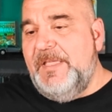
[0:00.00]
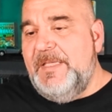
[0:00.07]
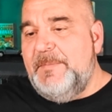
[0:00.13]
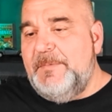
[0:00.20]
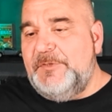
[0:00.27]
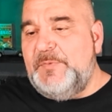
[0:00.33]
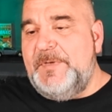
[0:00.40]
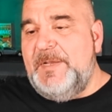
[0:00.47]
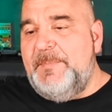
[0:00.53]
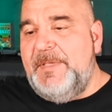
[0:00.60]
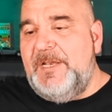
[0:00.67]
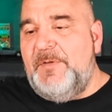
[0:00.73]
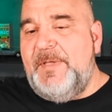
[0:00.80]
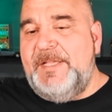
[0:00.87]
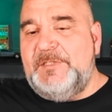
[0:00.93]
between a
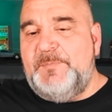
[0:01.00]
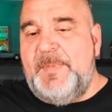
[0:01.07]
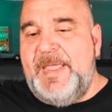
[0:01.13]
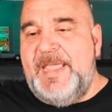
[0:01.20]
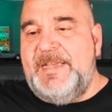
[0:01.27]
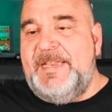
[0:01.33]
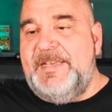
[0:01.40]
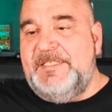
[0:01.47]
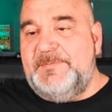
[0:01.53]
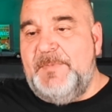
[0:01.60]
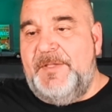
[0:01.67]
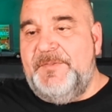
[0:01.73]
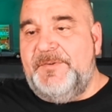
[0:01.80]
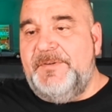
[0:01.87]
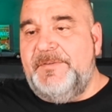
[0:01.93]
middle-aged man and his
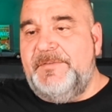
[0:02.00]
mother.